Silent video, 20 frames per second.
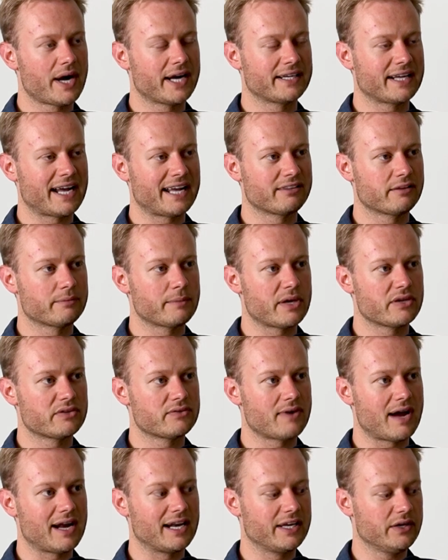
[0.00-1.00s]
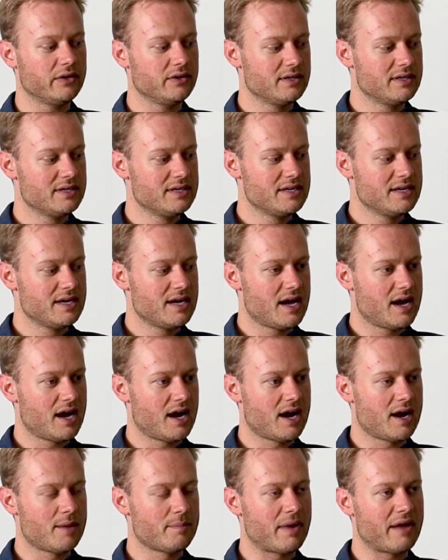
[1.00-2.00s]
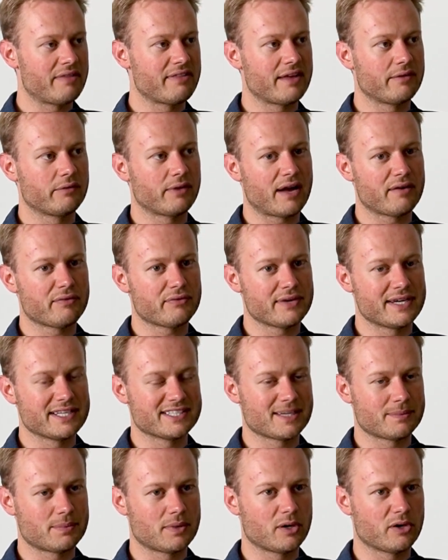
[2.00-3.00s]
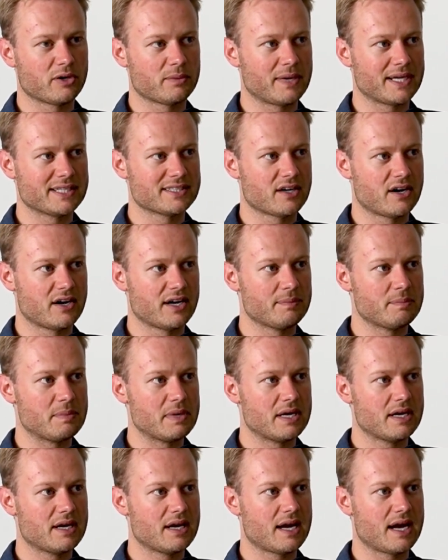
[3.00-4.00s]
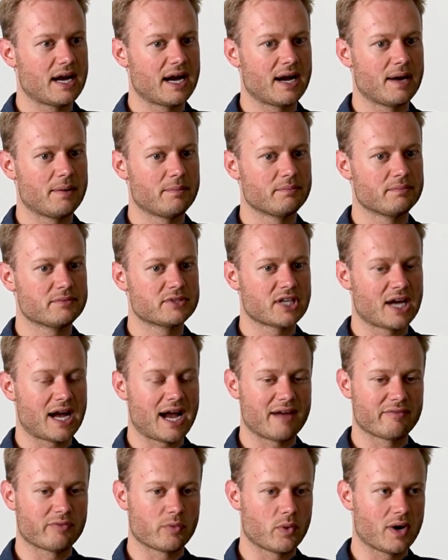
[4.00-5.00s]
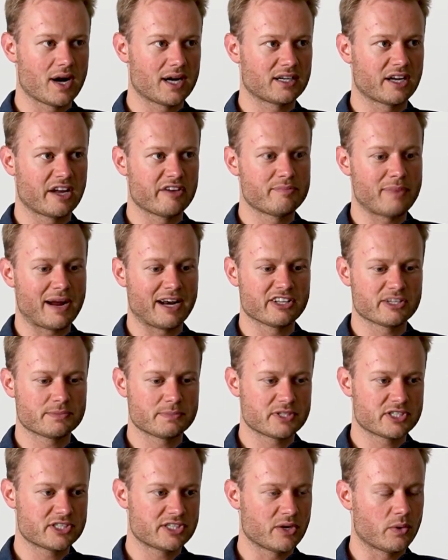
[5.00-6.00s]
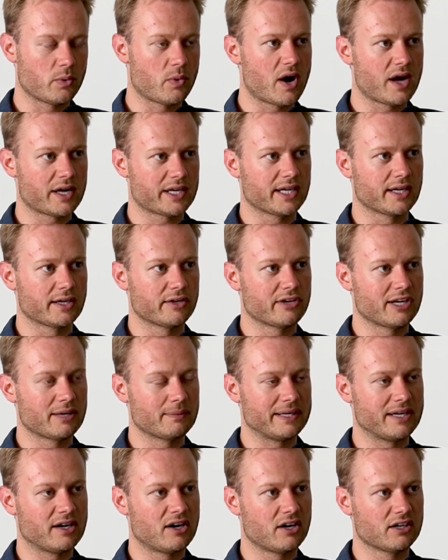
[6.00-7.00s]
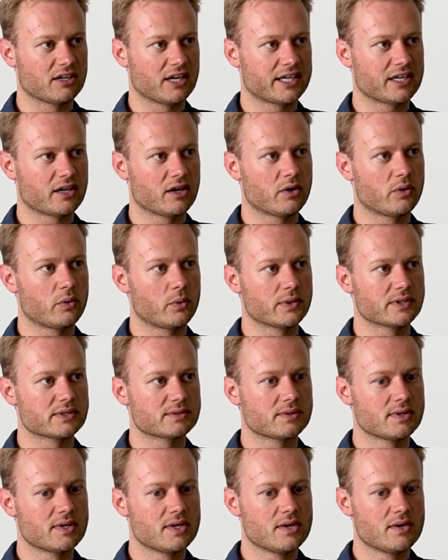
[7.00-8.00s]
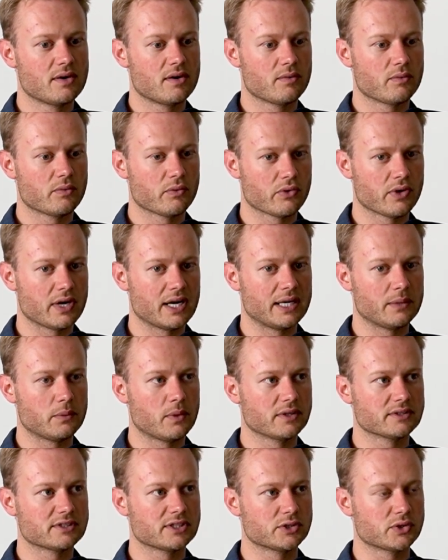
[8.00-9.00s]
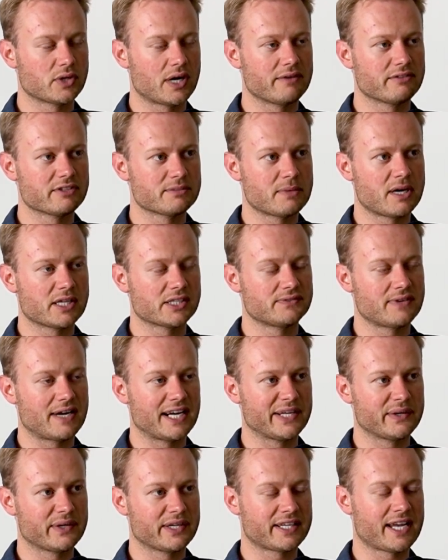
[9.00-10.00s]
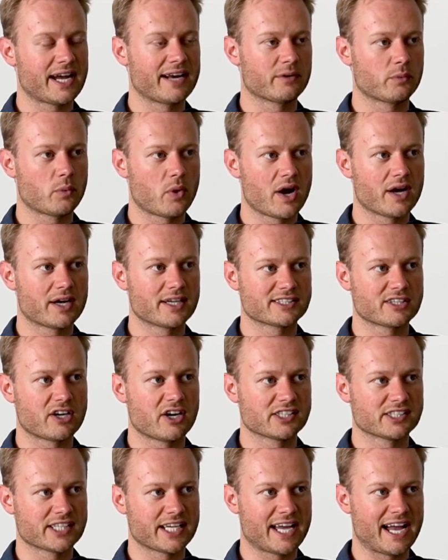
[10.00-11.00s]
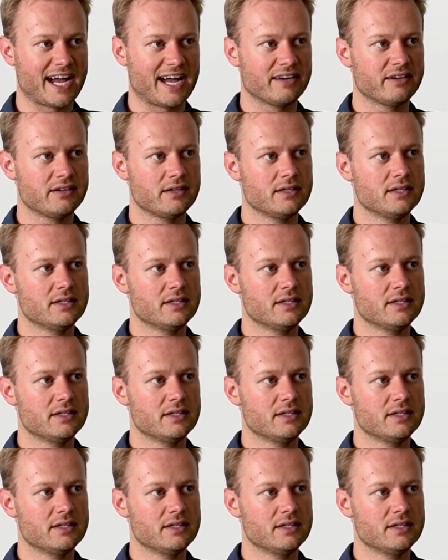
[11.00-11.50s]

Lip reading: I can add the most value. And then that frees up a lot of my time to have a work-life balance, but still working incredibly hard. Like I'll always really want to drive as much value as I can and work as hard as I can.